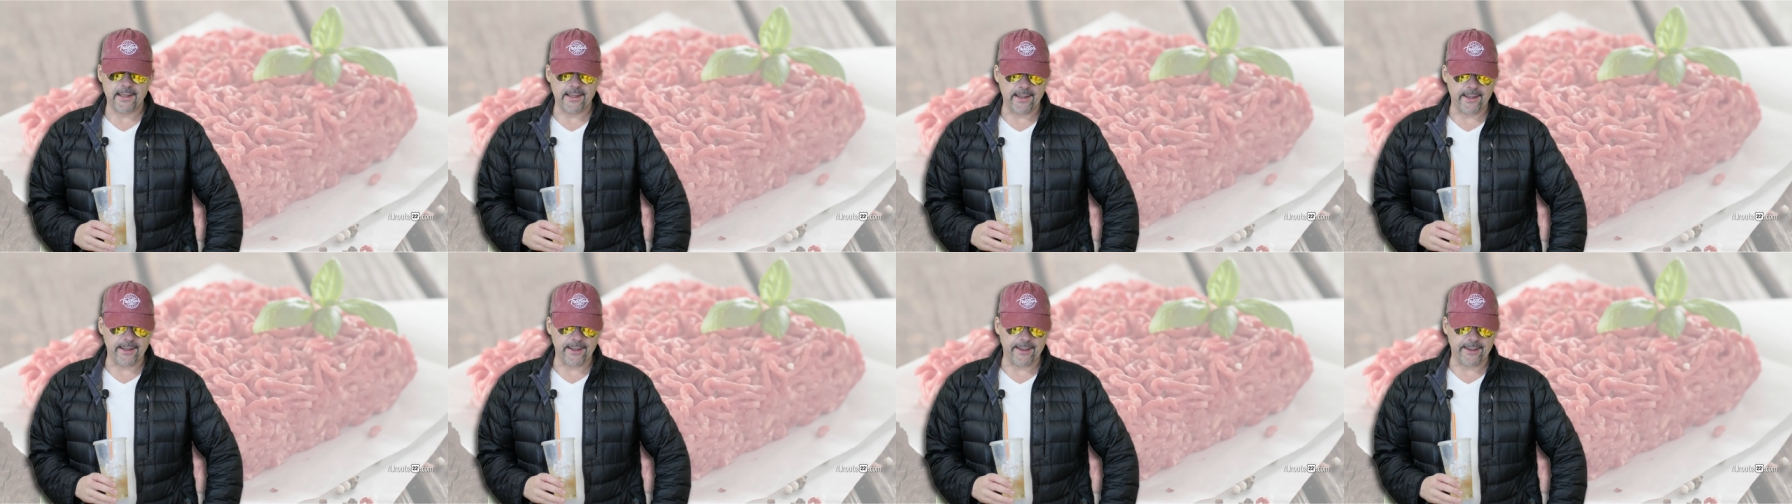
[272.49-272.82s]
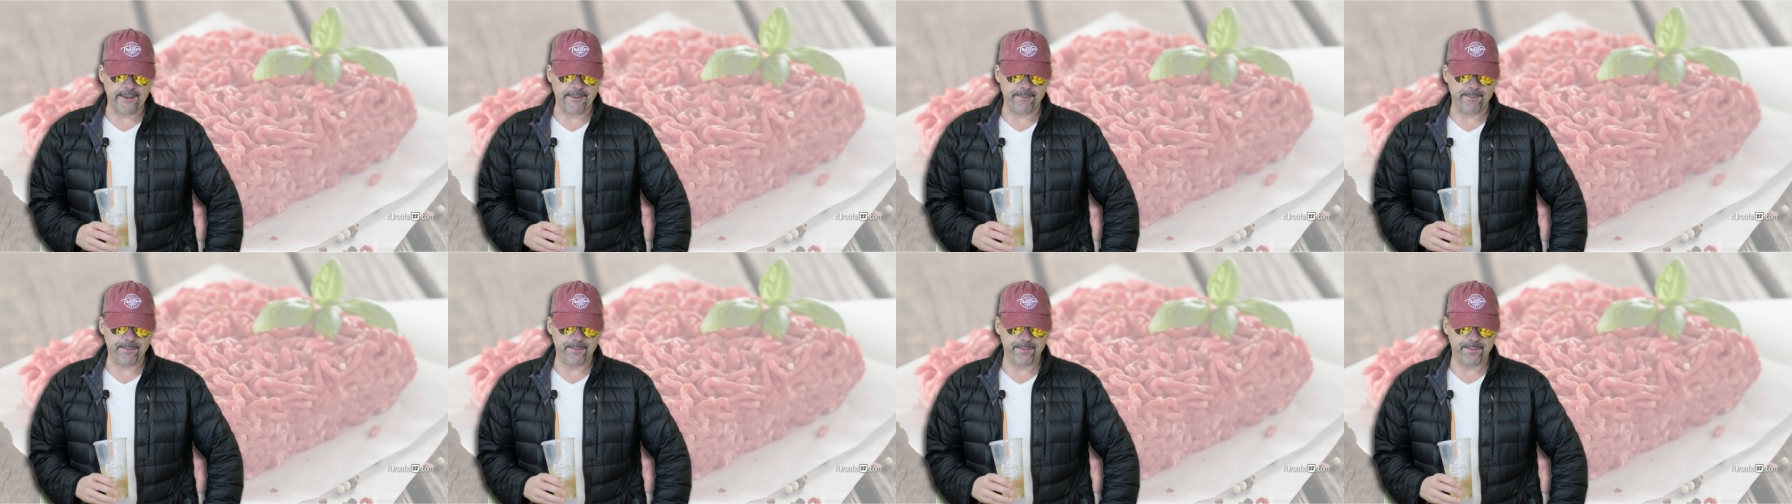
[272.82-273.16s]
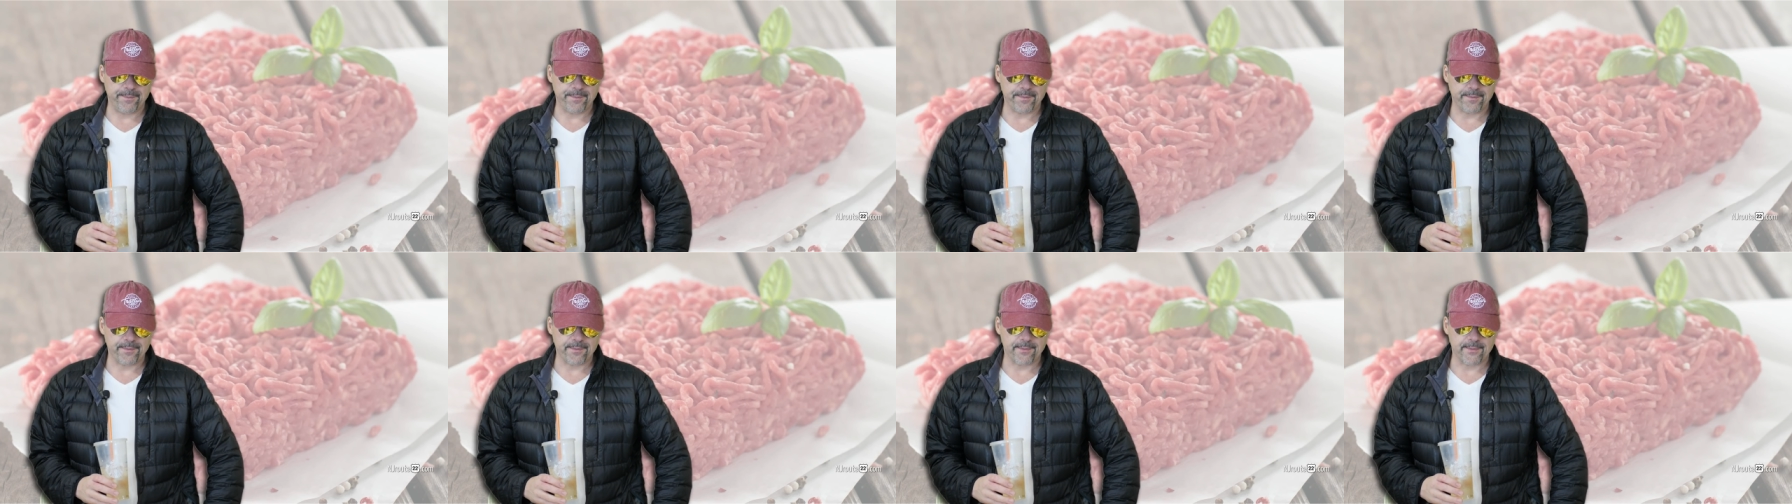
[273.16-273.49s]
um,
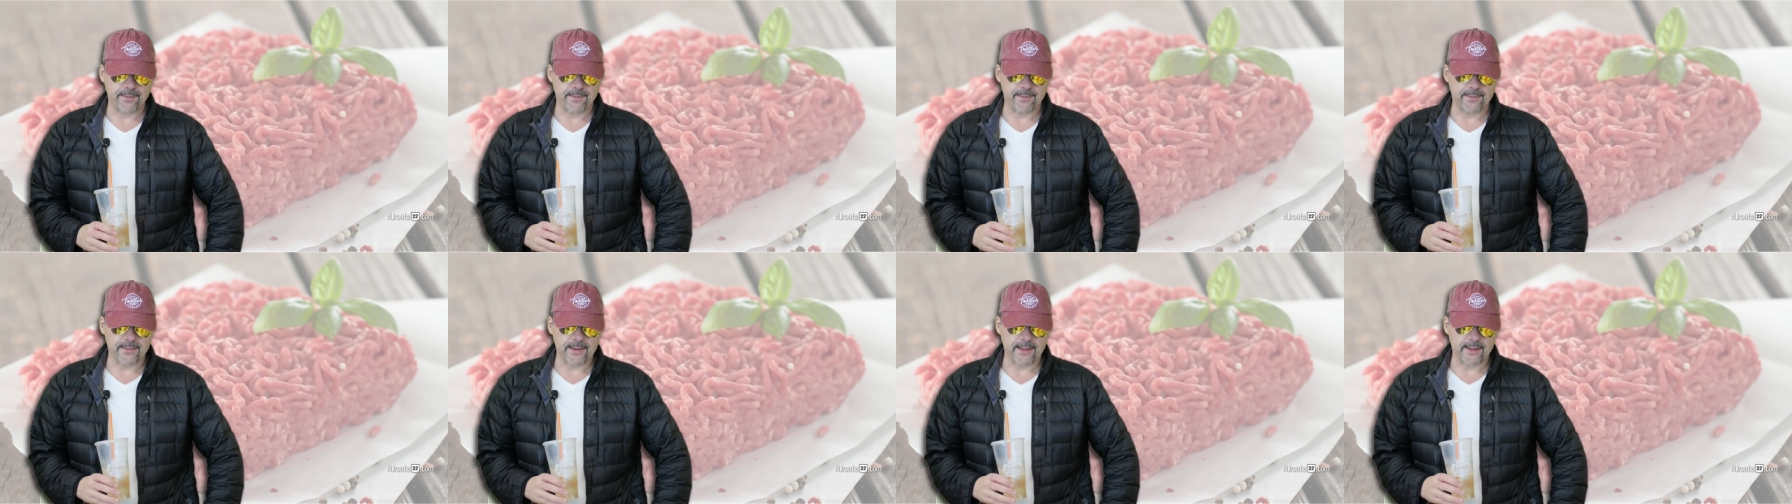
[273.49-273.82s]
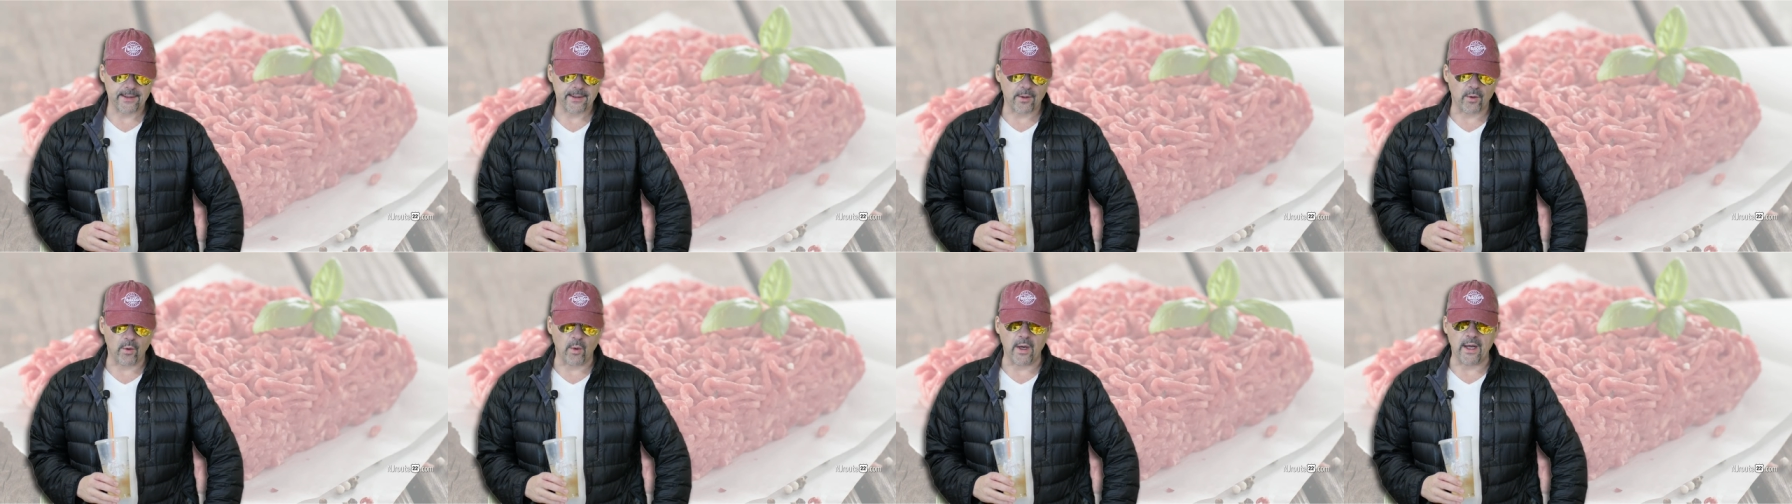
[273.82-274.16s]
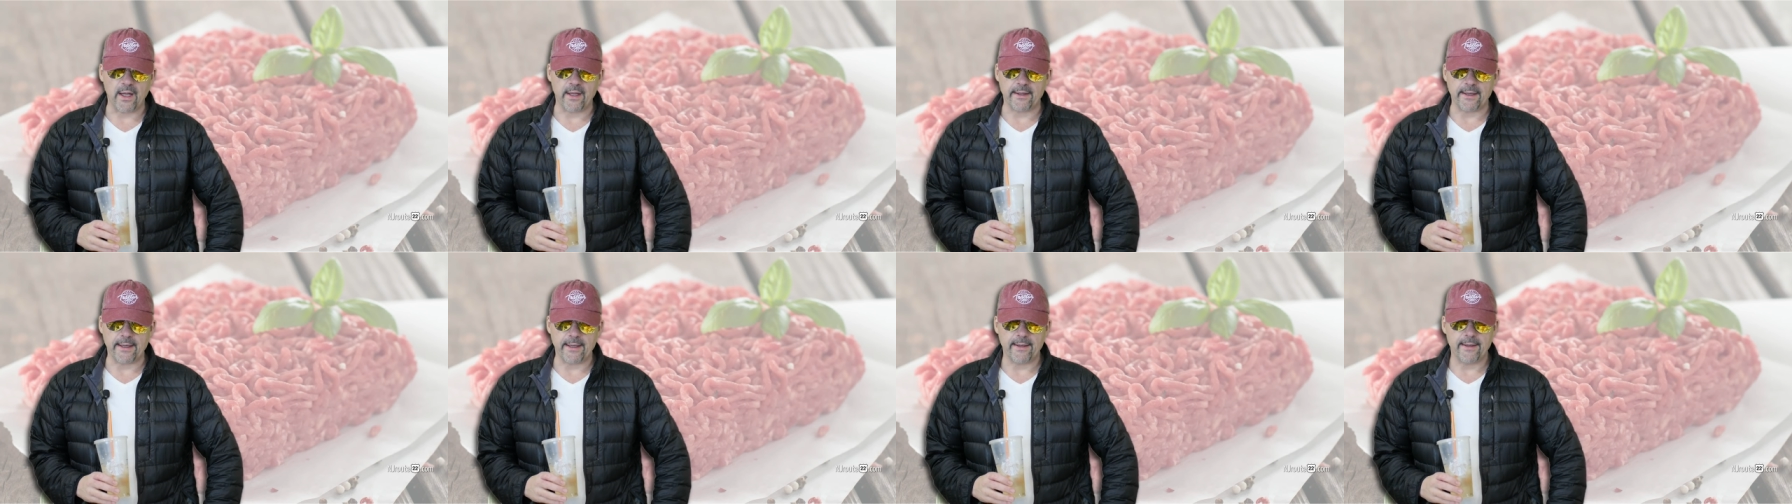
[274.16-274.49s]

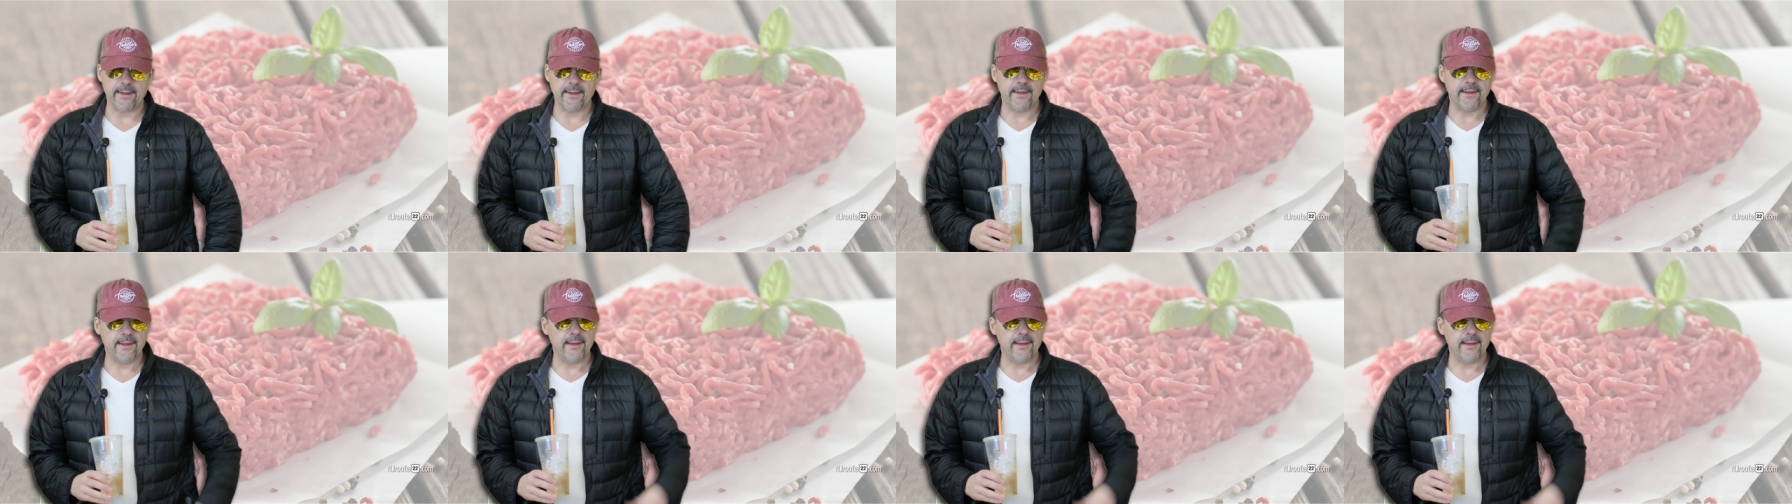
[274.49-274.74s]
quality.